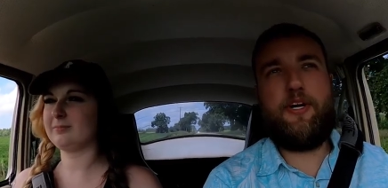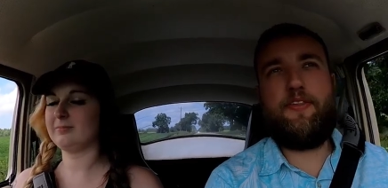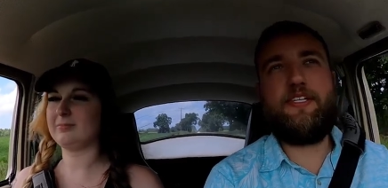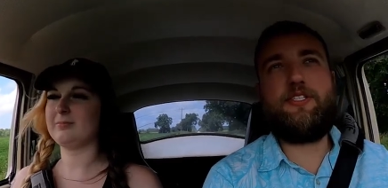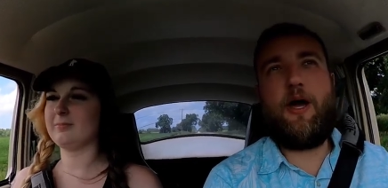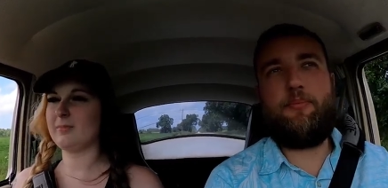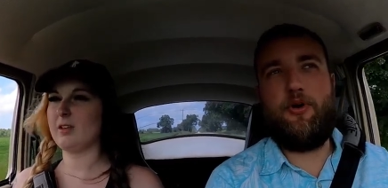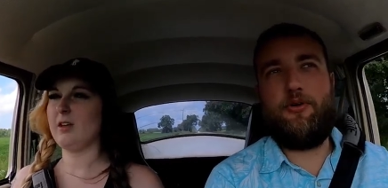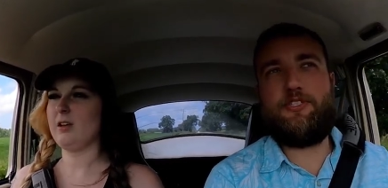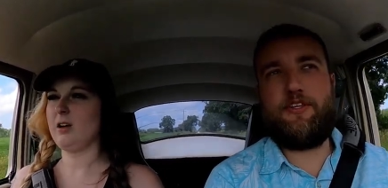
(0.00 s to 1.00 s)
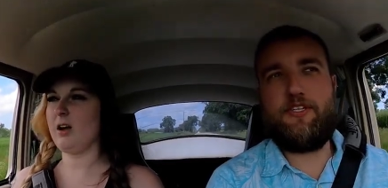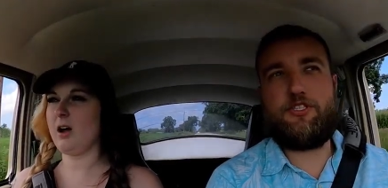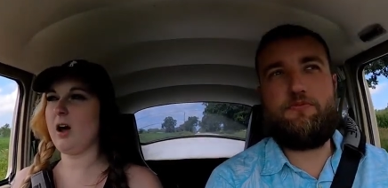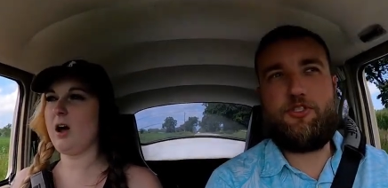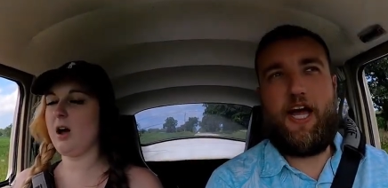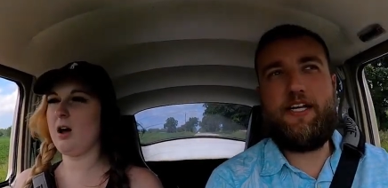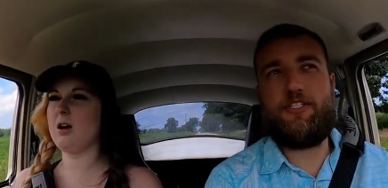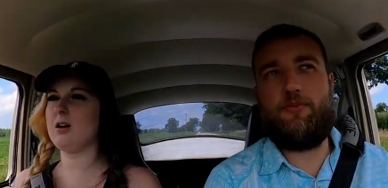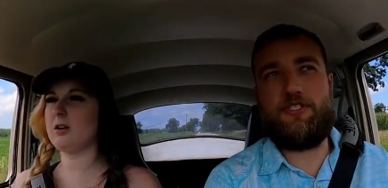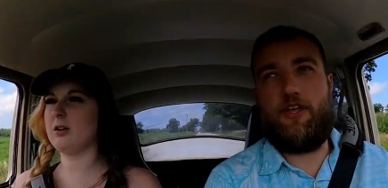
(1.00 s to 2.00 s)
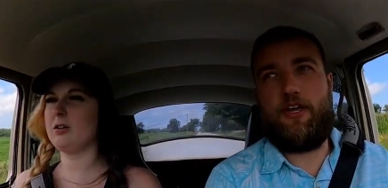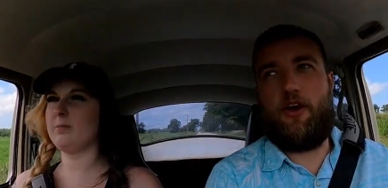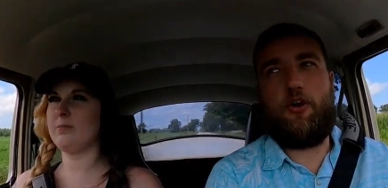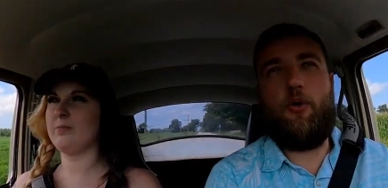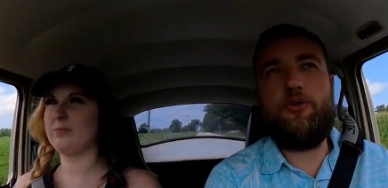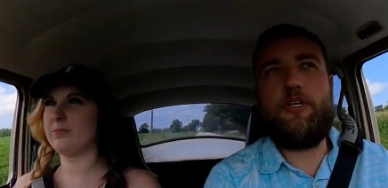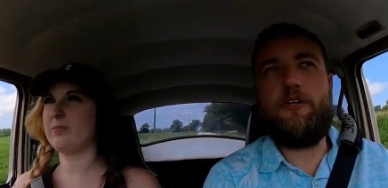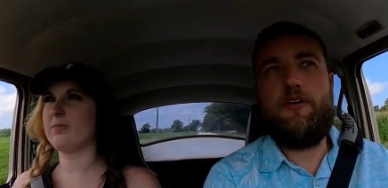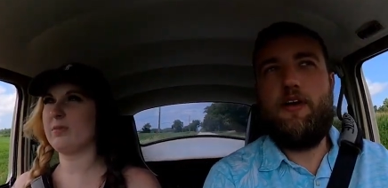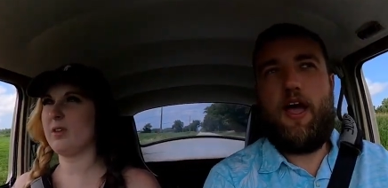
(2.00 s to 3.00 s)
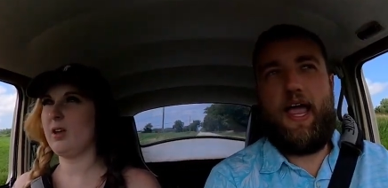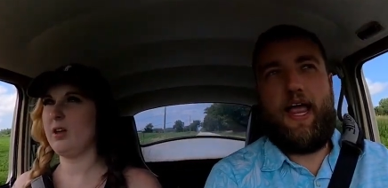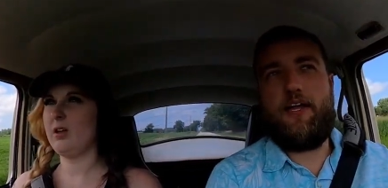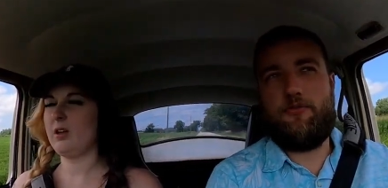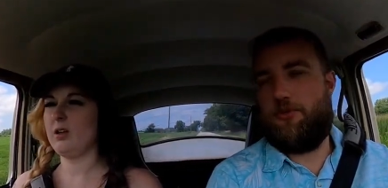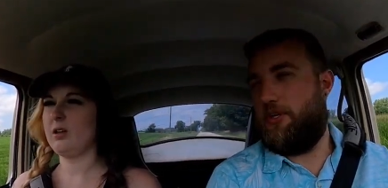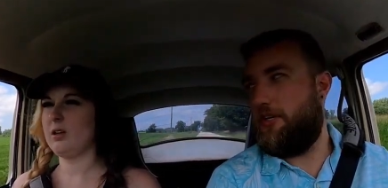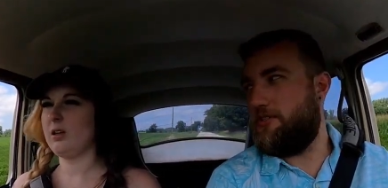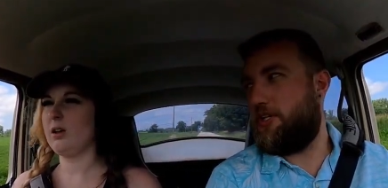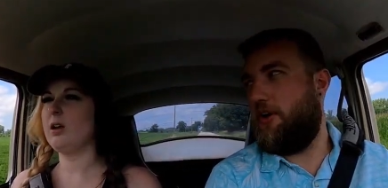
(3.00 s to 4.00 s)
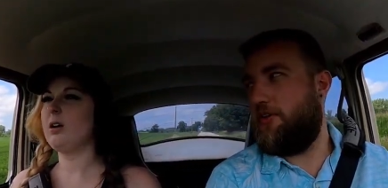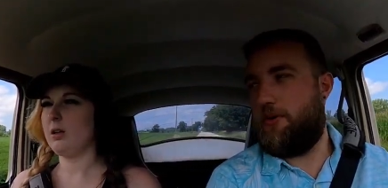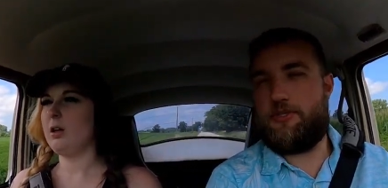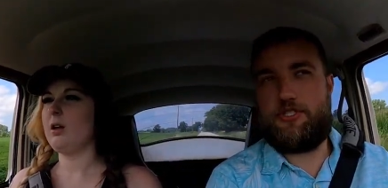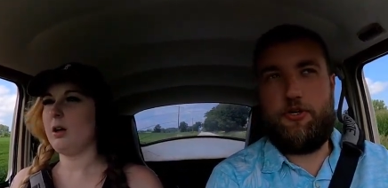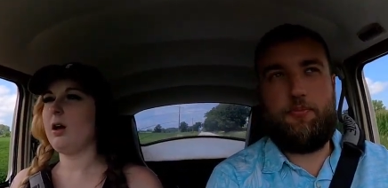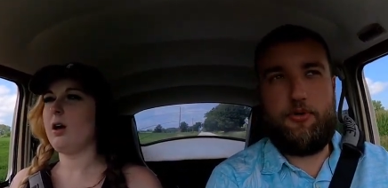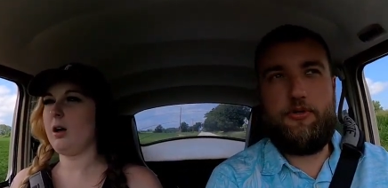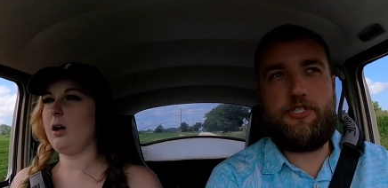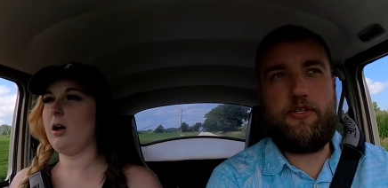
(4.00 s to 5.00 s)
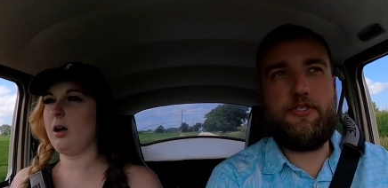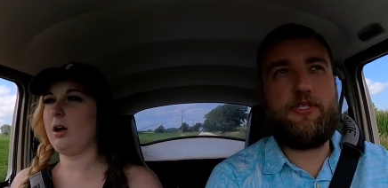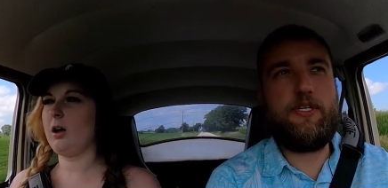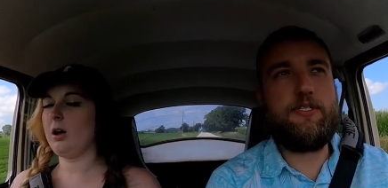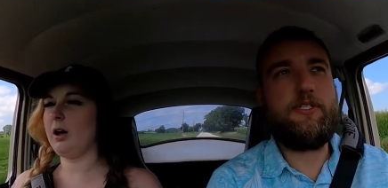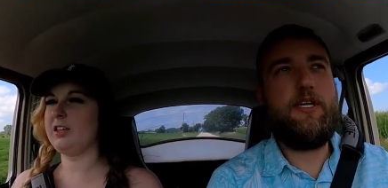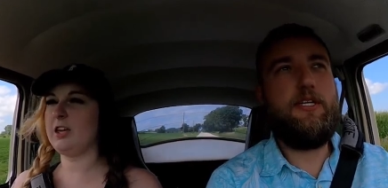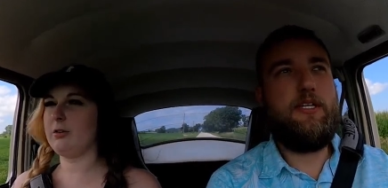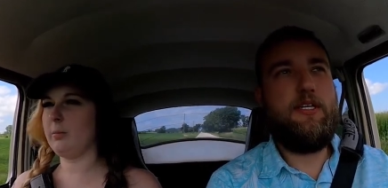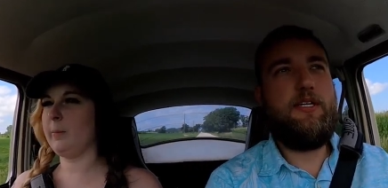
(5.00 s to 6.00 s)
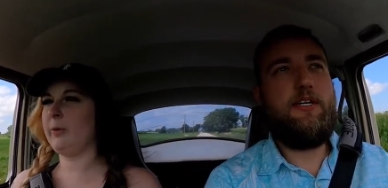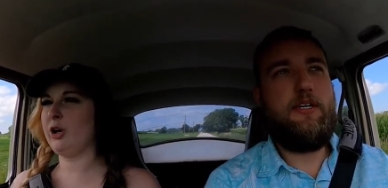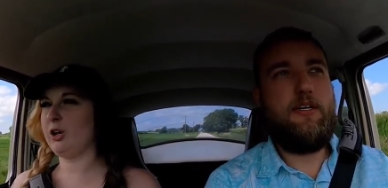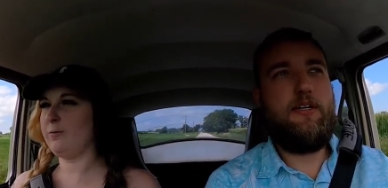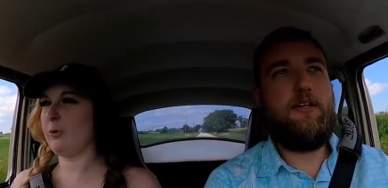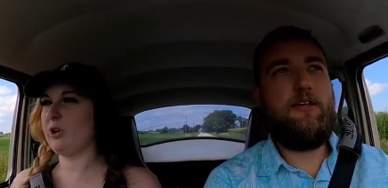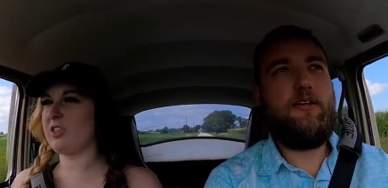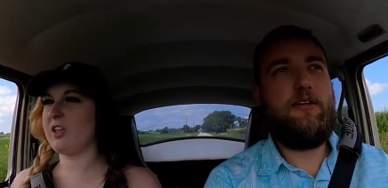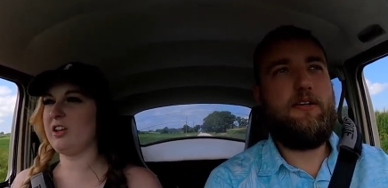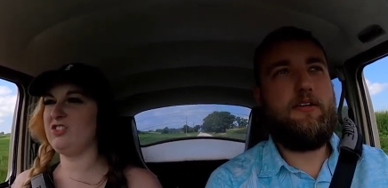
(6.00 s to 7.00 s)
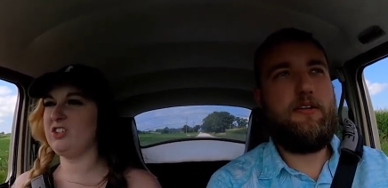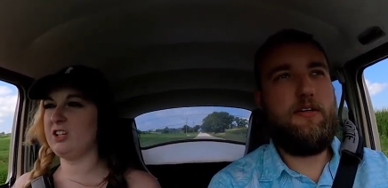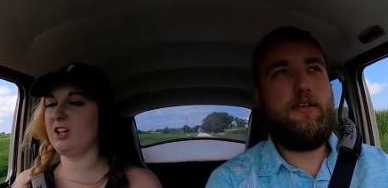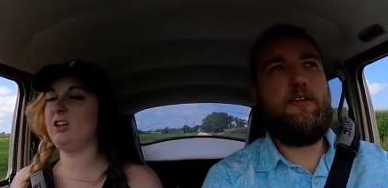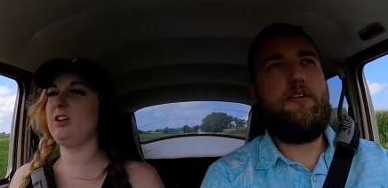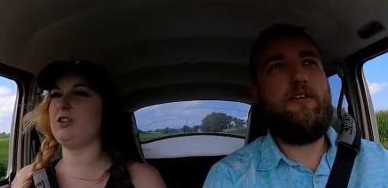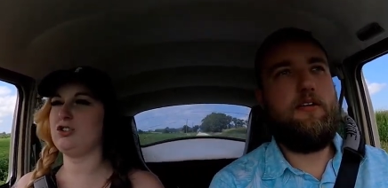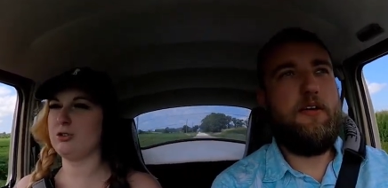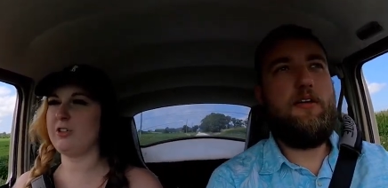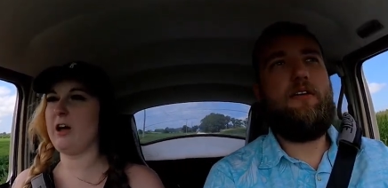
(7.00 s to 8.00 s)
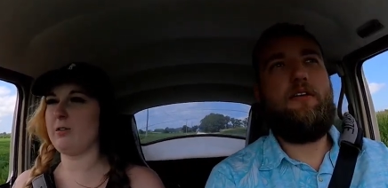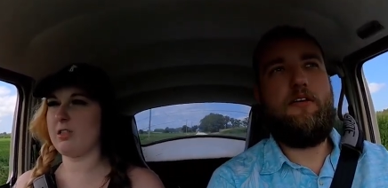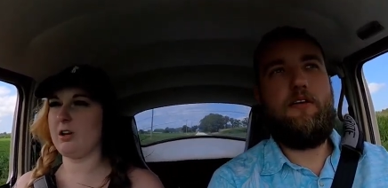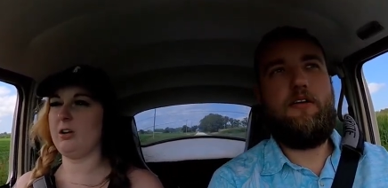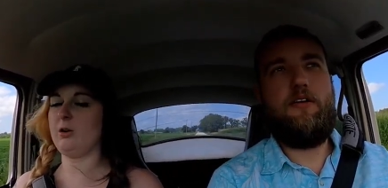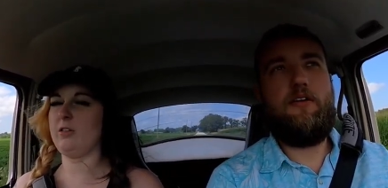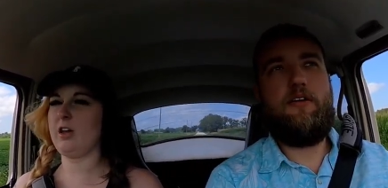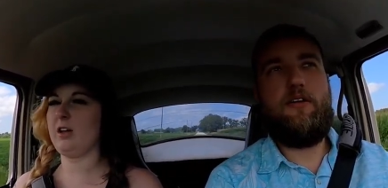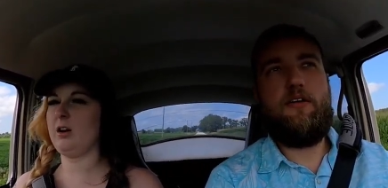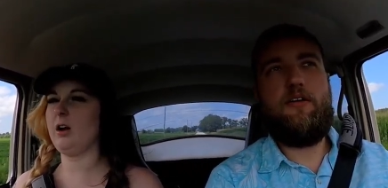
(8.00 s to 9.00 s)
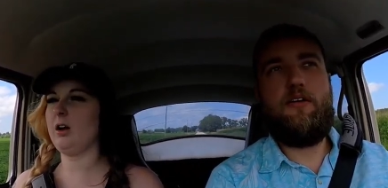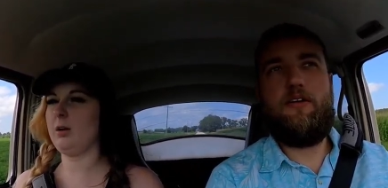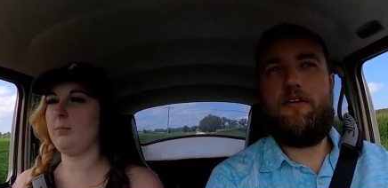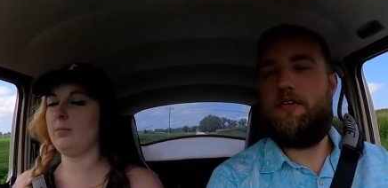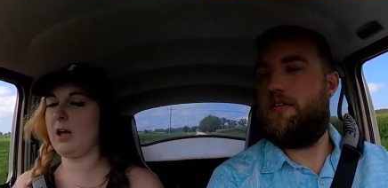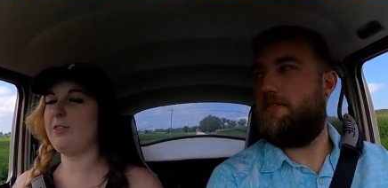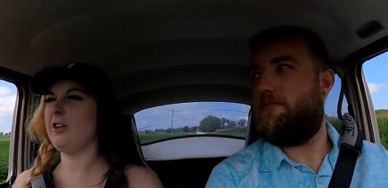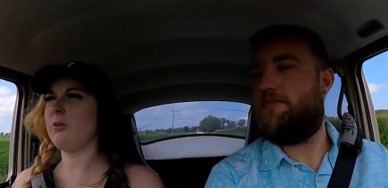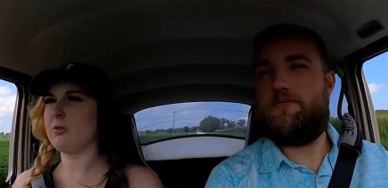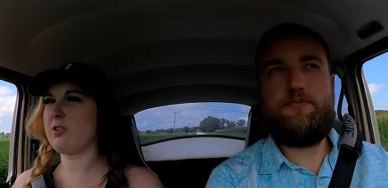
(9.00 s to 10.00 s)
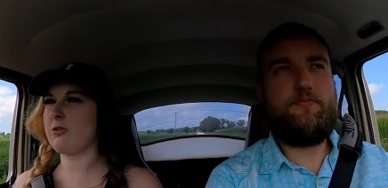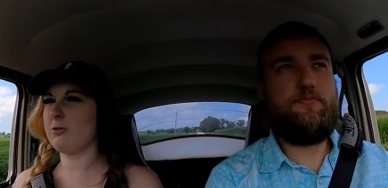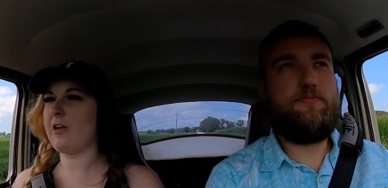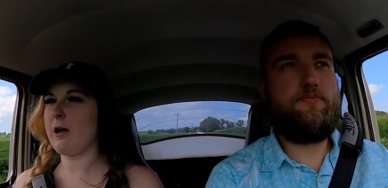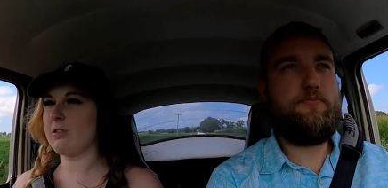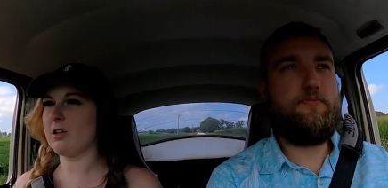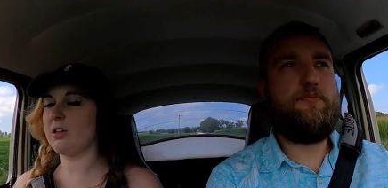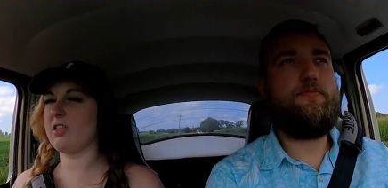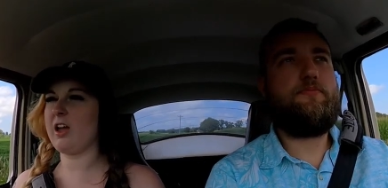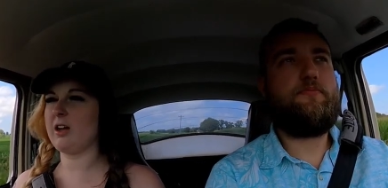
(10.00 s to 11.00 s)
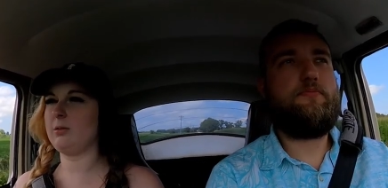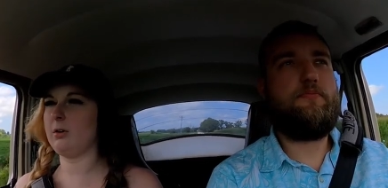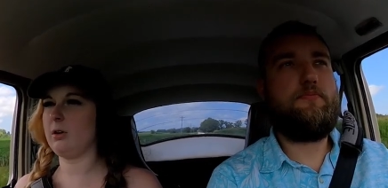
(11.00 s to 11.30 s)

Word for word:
Speaker 1: when did they stop producing this chassis? It was like only a handful of years ago that they were still producing these things.
Speaker 2: I can't remember if it was 1990 or 2000. I know that, I think it was 2000 because they had